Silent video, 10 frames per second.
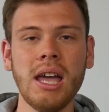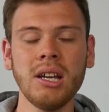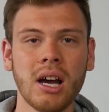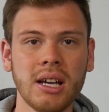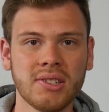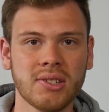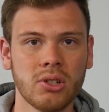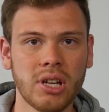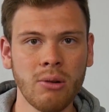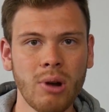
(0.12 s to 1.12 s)
Hey guys,
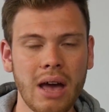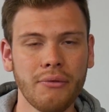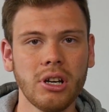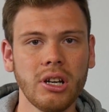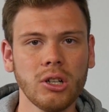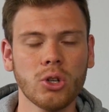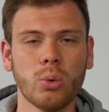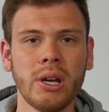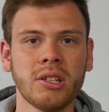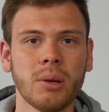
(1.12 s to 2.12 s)
today we have a little
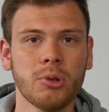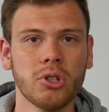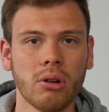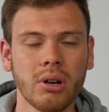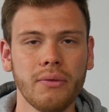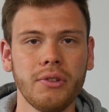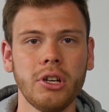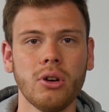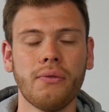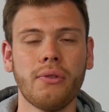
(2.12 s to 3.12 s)
quick tip tutorial
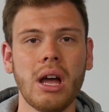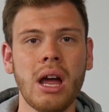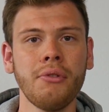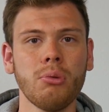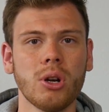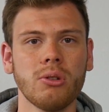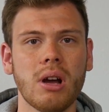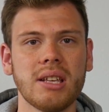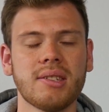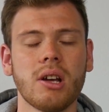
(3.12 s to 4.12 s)
video for everyone
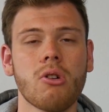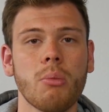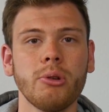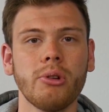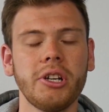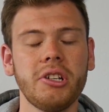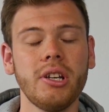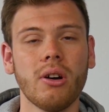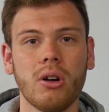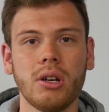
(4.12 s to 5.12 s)
who has their
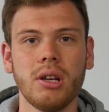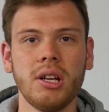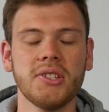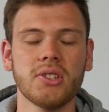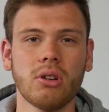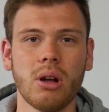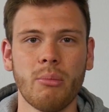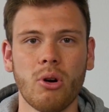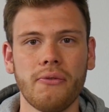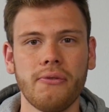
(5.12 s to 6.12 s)
community on
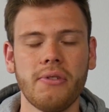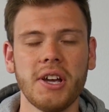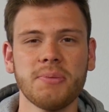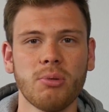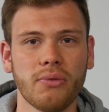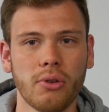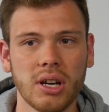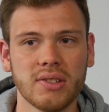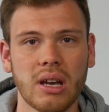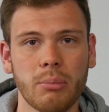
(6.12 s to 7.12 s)
Instagram or Facebook,
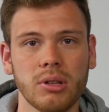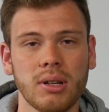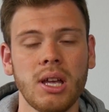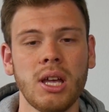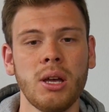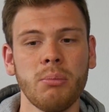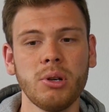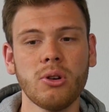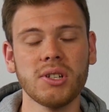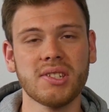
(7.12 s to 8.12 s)
for example.
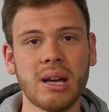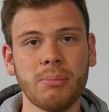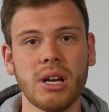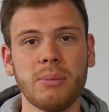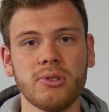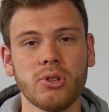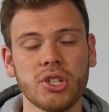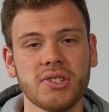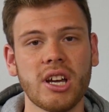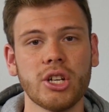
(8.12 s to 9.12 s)
Because sometimes you
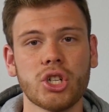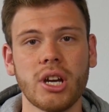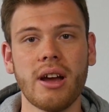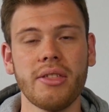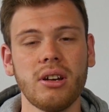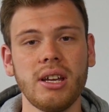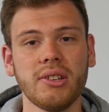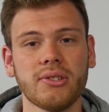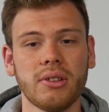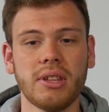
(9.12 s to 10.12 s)
just can't share the
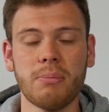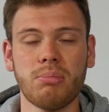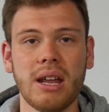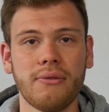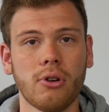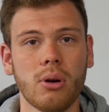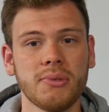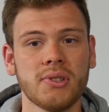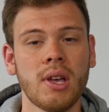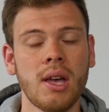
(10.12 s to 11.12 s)
links on that
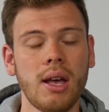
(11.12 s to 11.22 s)
platforms.